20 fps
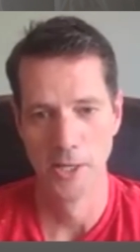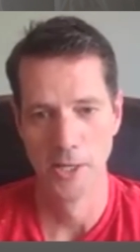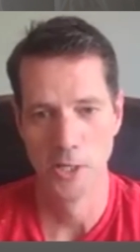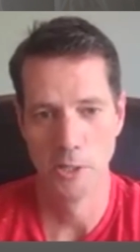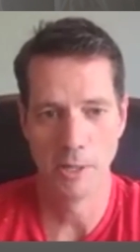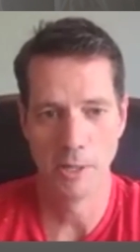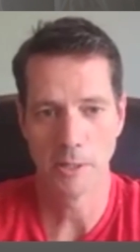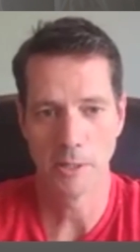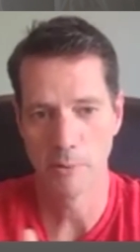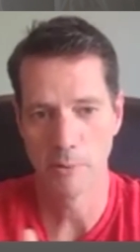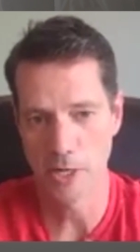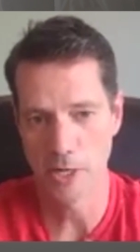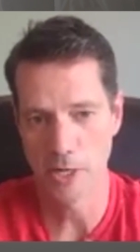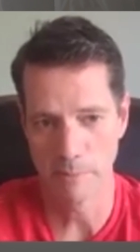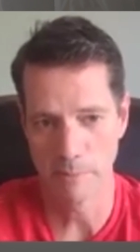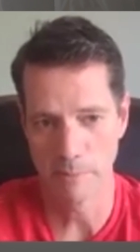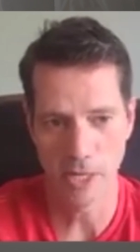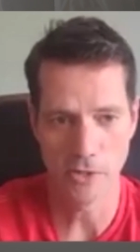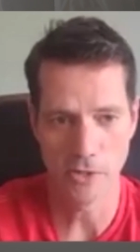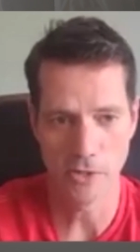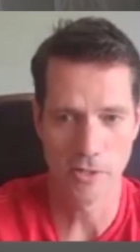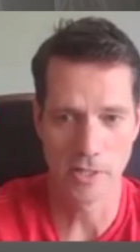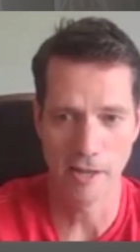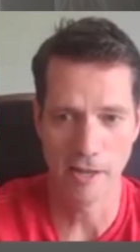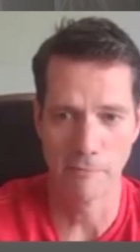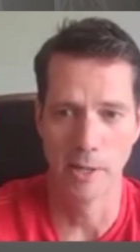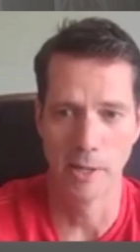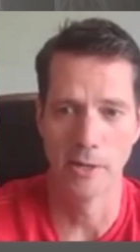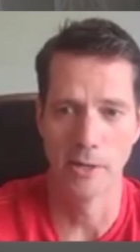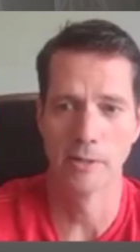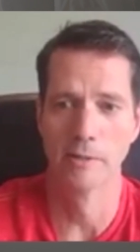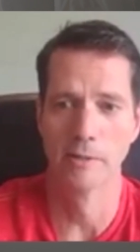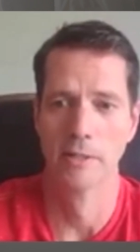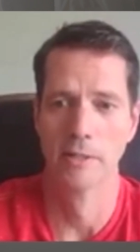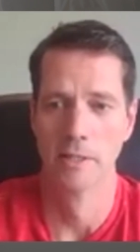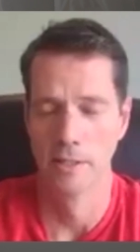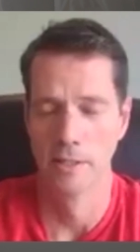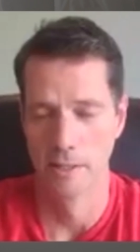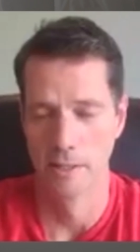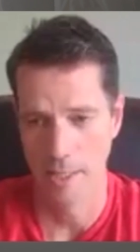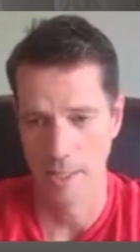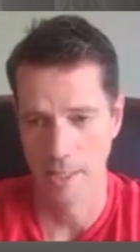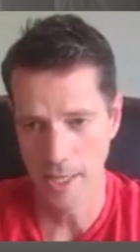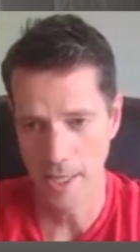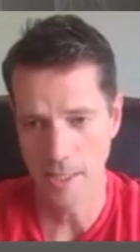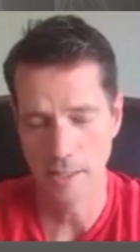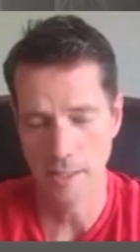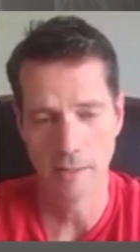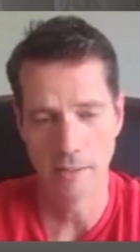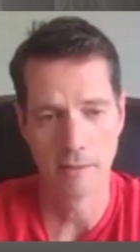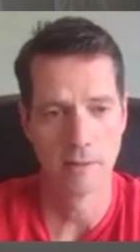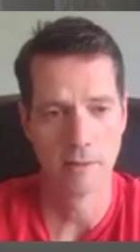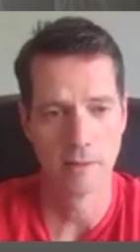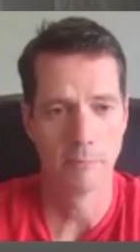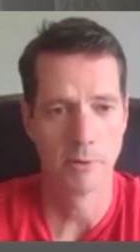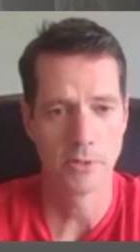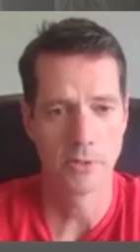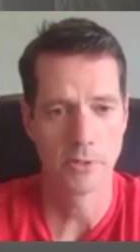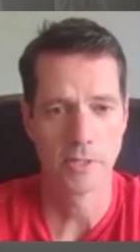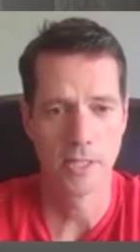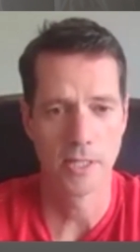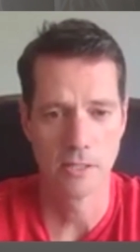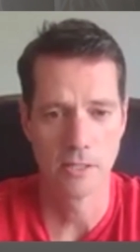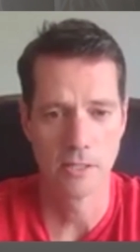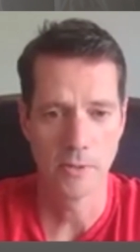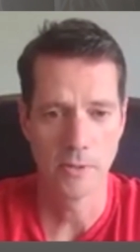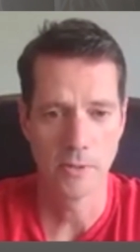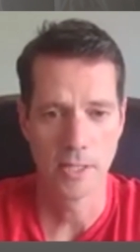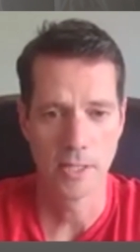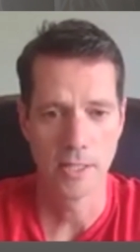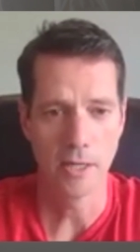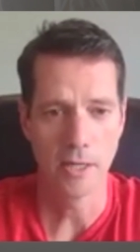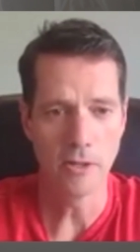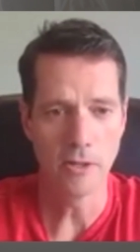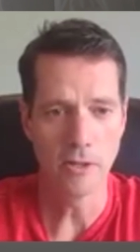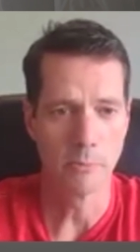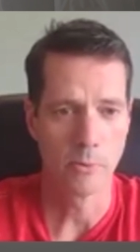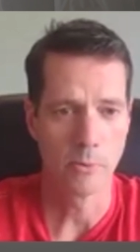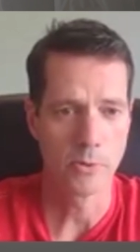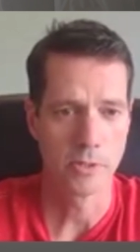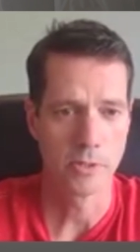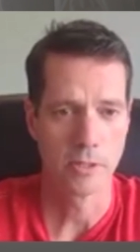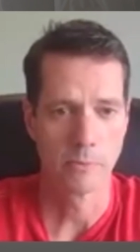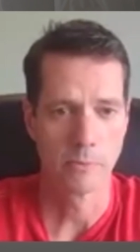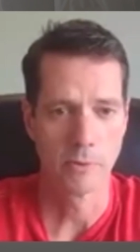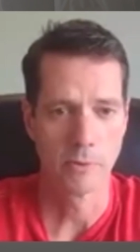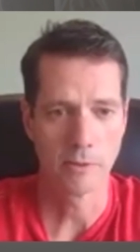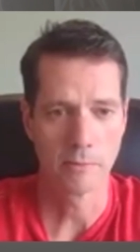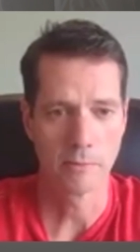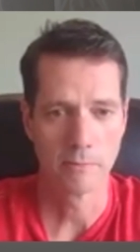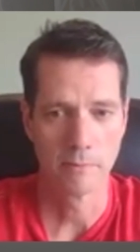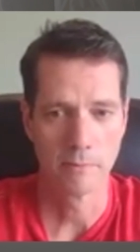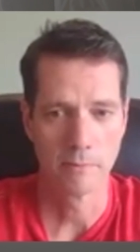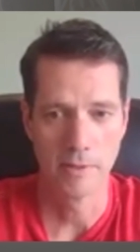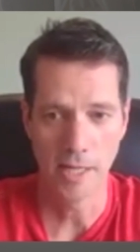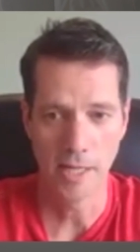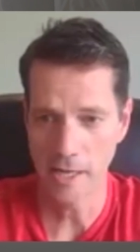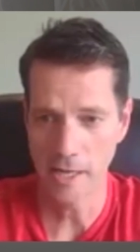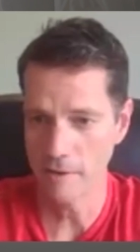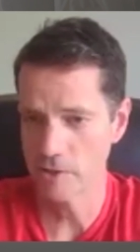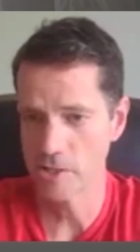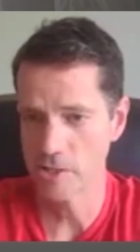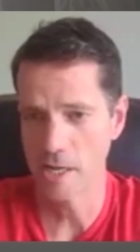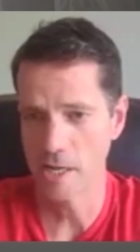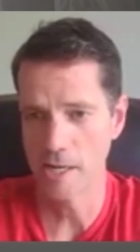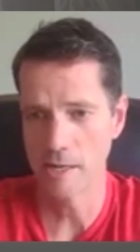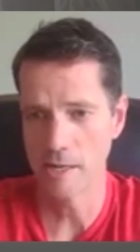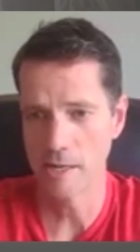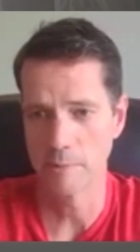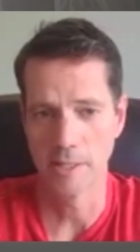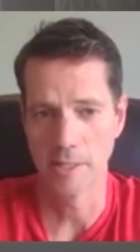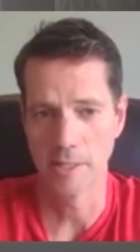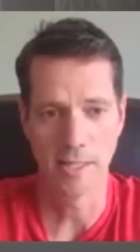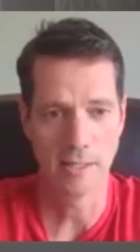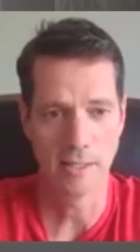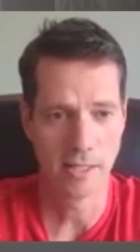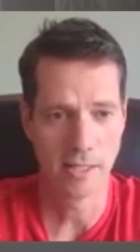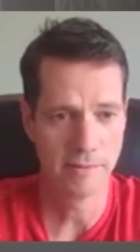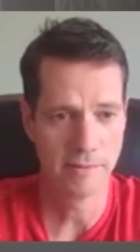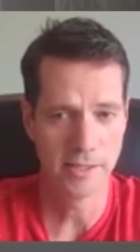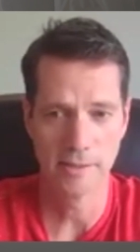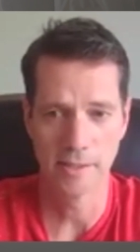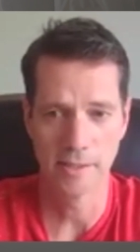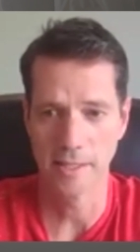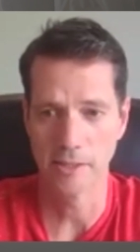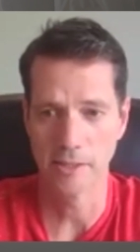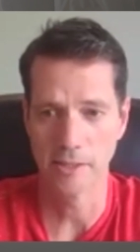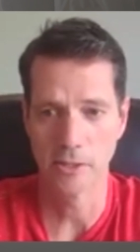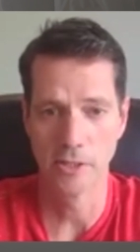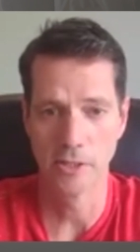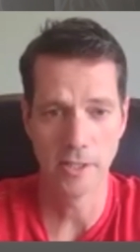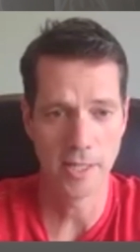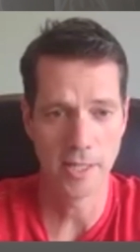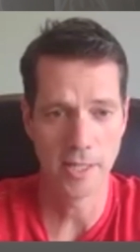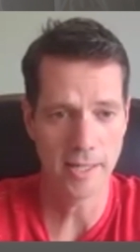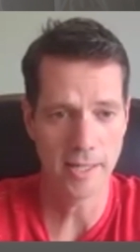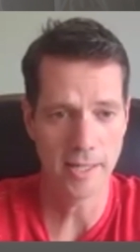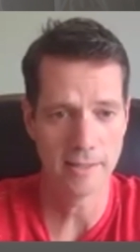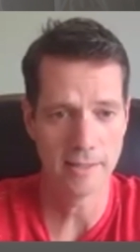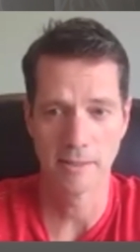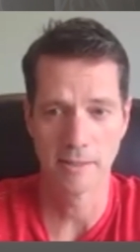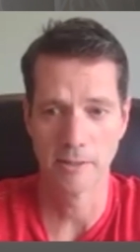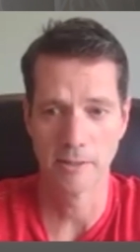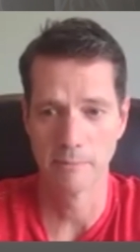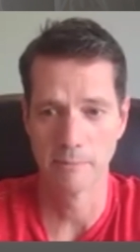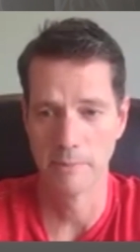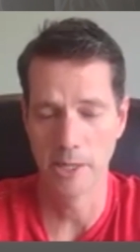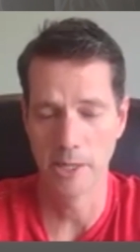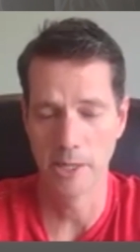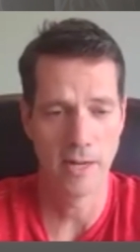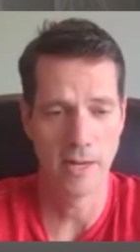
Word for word: you make the project manager's life better, and the person that's doing the other portion of the work, they have a job and they love it and they're good at it and they're better